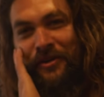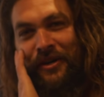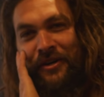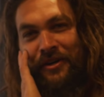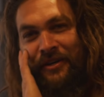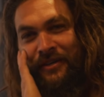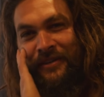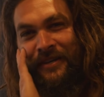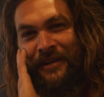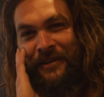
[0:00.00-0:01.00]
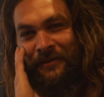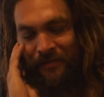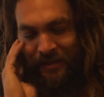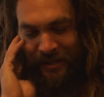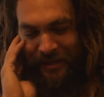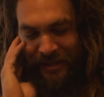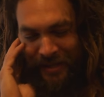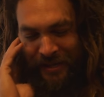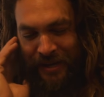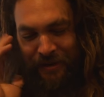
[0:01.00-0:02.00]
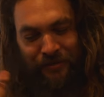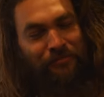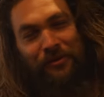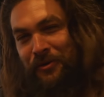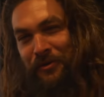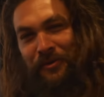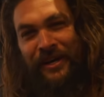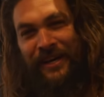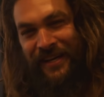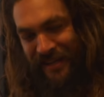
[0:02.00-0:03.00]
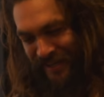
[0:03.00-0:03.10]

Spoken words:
honor, and I was blown away.